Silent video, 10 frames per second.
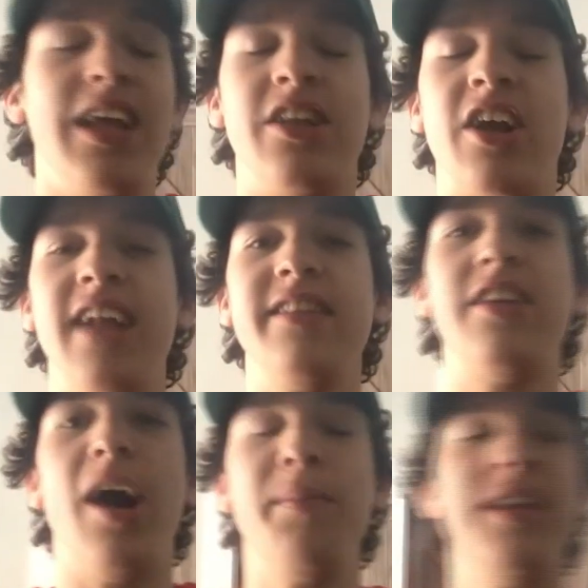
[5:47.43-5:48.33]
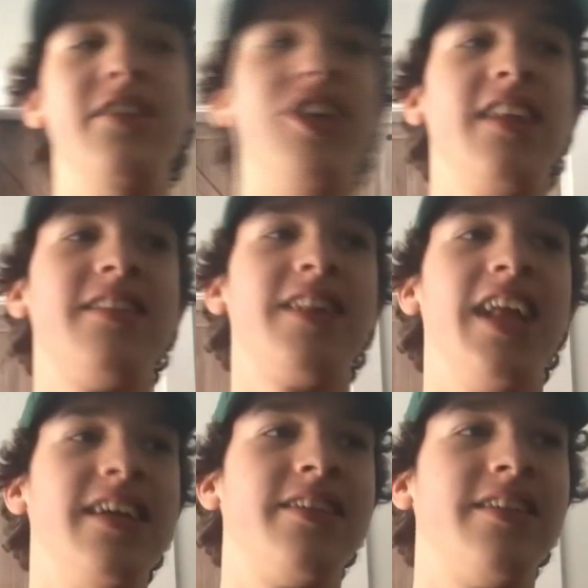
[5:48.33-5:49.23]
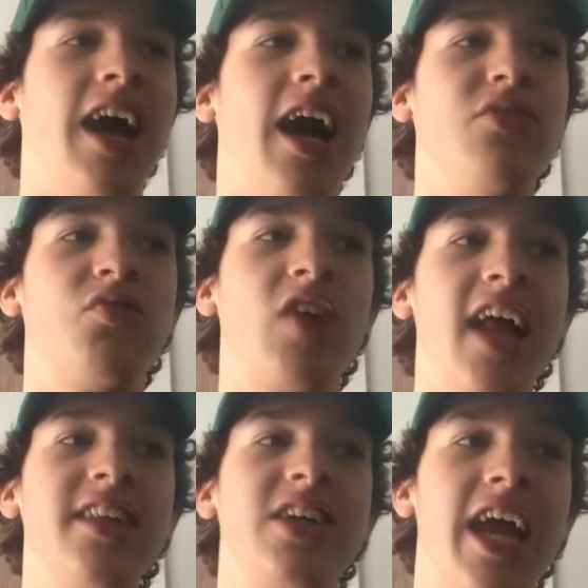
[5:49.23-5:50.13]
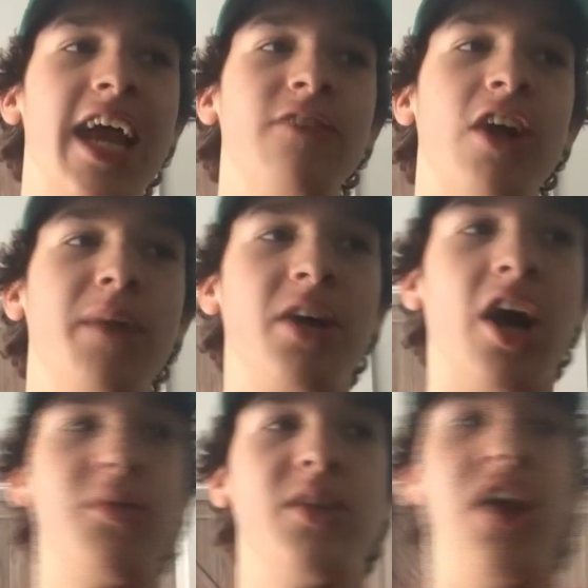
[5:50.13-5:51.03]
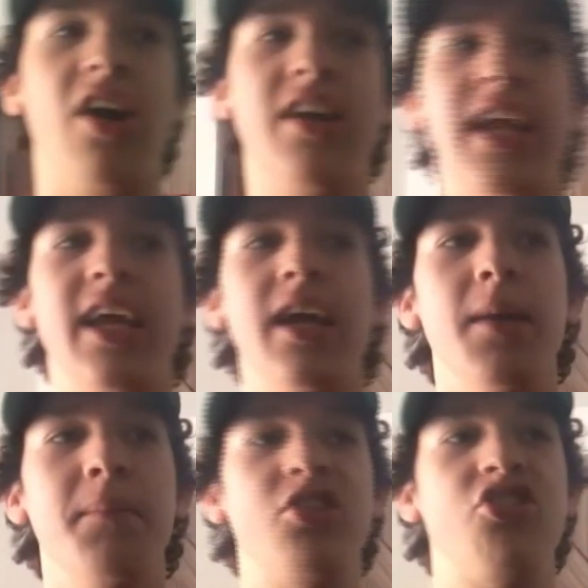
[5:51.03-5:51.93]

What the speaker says: They're at the top of the Jets list. I'd rather A-Rob, Godwin, Galladay, but